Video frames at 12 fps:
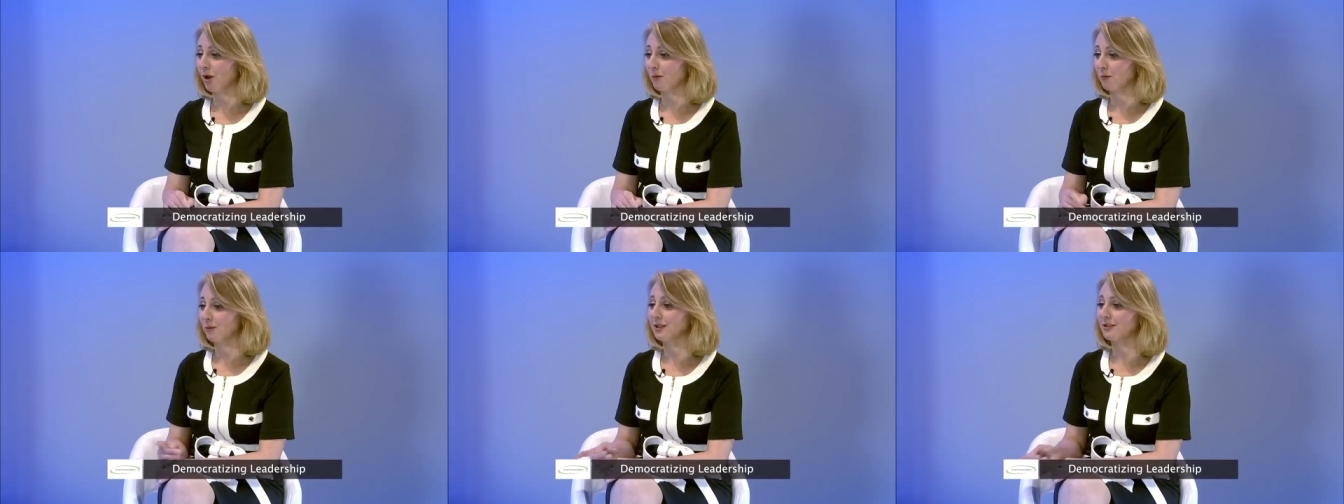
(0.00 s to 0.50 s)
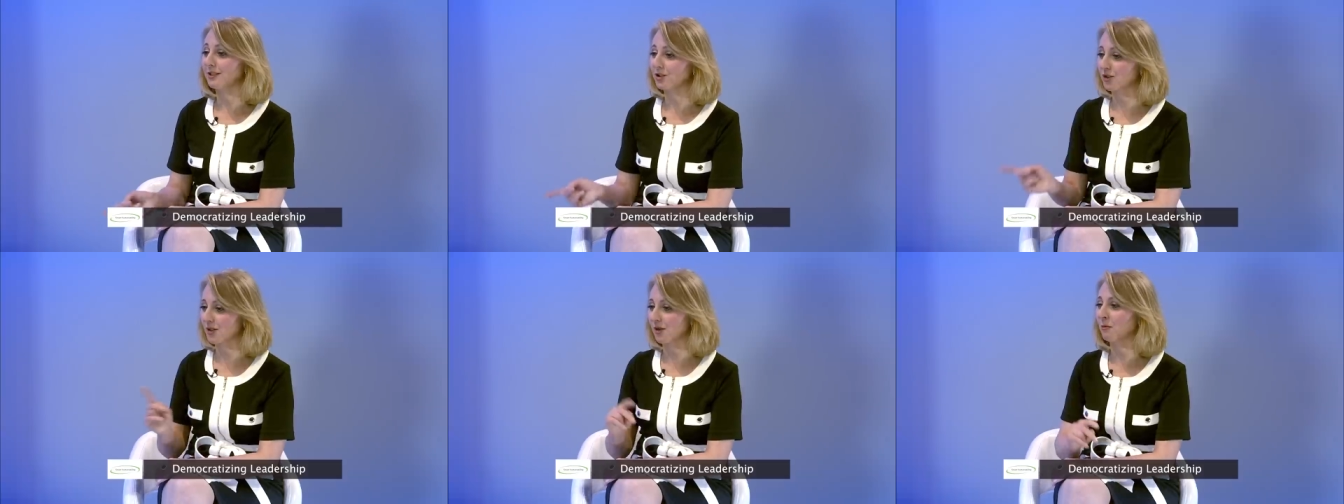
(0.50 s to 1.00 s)
probably
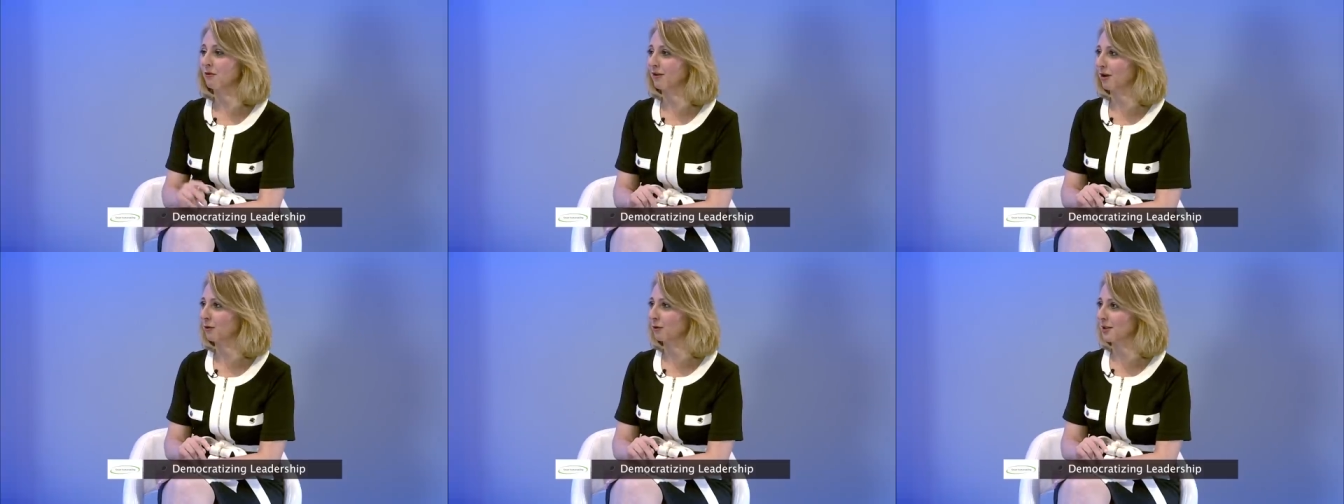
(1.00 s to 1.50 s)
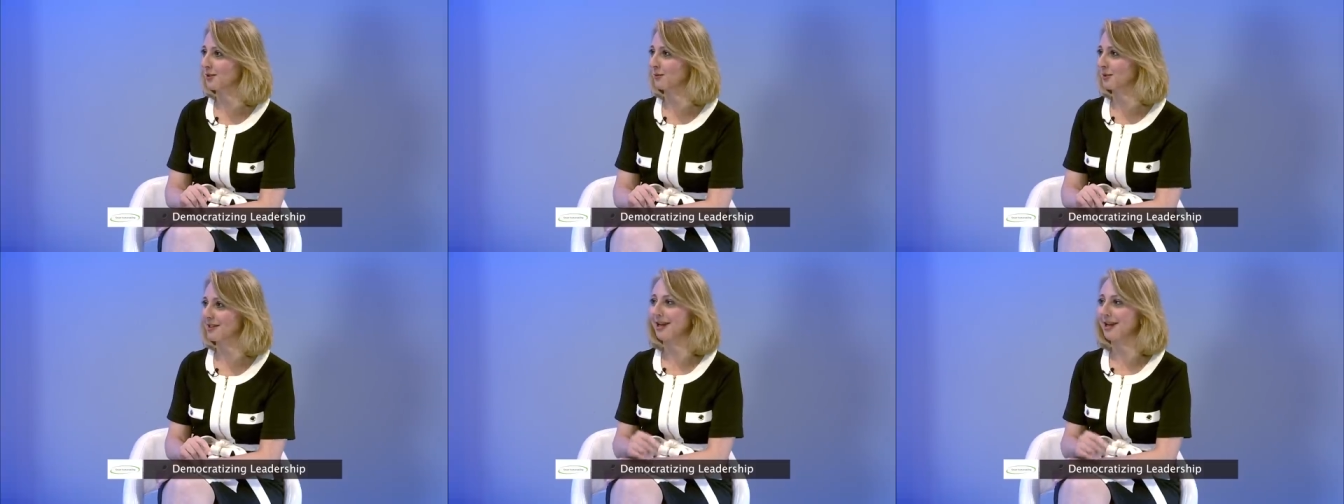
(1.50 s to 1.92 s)
ditch some of our resumes.